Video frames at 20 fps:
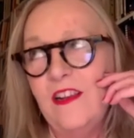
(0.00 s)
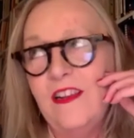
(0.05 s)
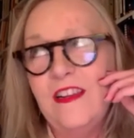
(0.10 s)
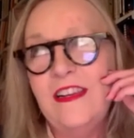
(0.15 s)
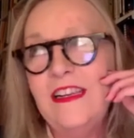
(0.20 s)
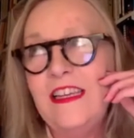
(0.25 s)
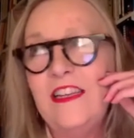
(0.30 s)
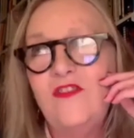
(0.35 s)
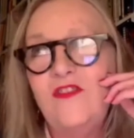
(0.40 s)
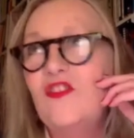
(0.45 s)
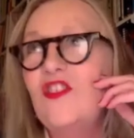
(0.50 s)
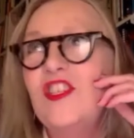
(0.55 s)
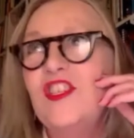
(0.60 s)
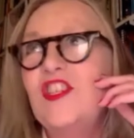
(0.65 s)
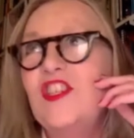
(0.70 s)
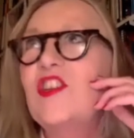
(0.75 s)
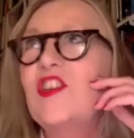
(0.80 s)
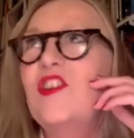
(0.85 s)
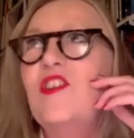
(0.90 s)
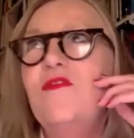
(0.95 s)

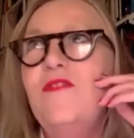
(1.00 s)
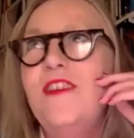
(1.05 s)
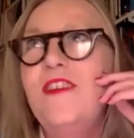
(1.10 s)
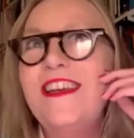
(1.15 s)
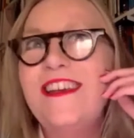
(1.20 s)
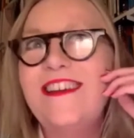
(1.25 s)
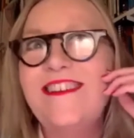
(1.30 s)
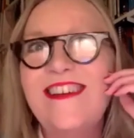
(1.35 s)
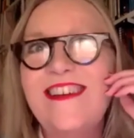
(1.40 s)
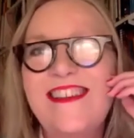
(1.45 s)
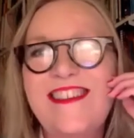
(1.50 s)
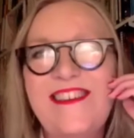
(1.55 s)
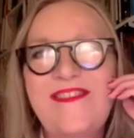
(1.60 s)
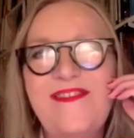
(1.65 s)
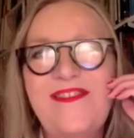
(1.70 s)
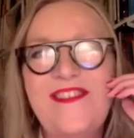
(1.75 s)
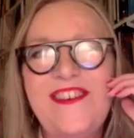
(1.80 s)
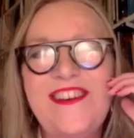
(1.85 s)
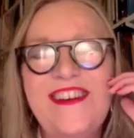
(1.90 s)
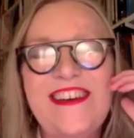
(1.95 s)
literature career, as it
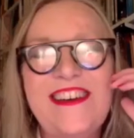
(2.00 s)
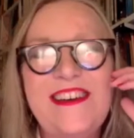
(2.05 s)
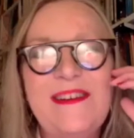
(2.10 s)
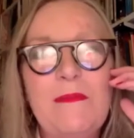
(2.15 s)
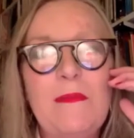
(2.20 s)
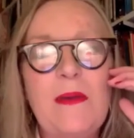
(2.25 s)
were,